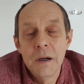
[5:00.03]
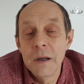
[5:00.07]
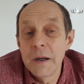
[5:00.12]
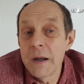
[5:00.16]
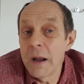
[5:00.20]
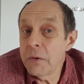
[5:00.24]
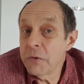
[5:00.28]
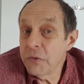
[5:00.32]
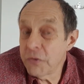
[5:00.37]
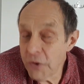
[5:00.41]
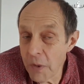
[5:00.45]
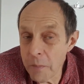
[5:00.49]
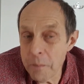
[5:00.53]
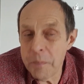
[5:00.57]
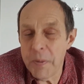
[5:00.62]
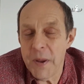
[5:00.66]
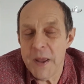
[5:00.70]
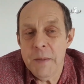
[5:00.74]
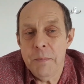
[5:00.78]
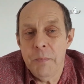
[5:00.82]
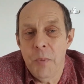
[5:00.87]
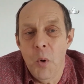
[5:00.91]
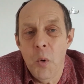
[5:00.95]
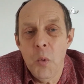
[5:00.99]
Now, some
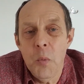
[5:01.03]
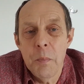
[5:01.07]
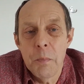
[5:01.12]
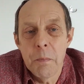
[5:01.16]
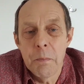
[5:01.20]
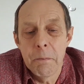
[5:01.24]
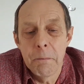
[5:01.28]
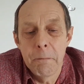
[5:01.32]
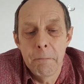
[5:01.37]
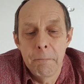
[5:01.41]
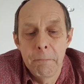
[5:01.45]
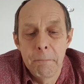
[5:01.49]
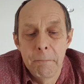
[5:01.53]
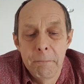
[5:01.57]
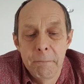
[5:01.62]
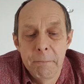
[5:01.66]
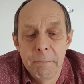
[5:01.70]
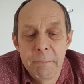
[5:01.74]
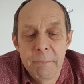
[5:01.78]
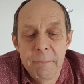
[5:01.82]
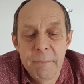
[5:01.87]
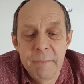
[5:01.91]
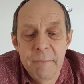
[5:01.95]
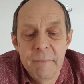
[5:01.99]
people
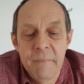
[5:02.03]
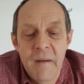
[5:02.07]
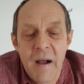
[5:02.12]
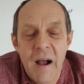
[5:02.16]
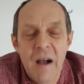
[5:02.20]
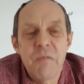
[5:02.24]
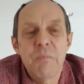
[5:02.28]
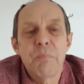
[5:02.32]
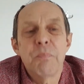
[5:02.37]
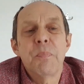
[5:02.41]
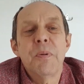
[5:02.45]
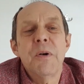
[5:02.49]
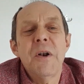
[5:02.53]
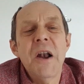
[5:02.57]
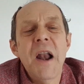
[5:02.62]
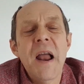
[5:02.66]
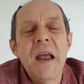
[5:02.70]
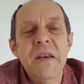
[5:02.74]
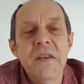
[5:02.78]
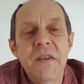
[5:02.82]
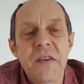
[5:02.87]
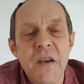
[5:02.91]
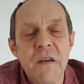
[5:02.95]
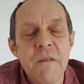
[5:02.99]
have
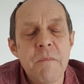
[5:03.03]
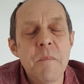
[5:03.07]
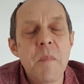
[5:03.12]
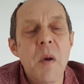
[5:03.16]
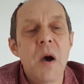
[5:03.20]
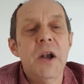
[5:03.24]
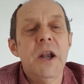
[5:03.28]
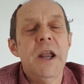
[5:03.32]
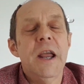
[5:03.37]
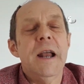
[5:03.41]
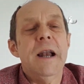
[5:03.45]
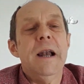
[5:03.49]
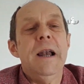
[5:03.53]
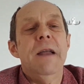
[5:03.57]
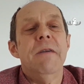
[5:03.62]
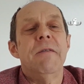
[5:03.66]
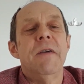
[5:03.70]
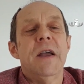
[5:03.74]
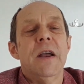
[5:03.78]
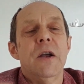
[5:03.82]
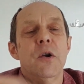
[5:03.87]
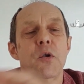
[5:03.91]
plenty of money and live in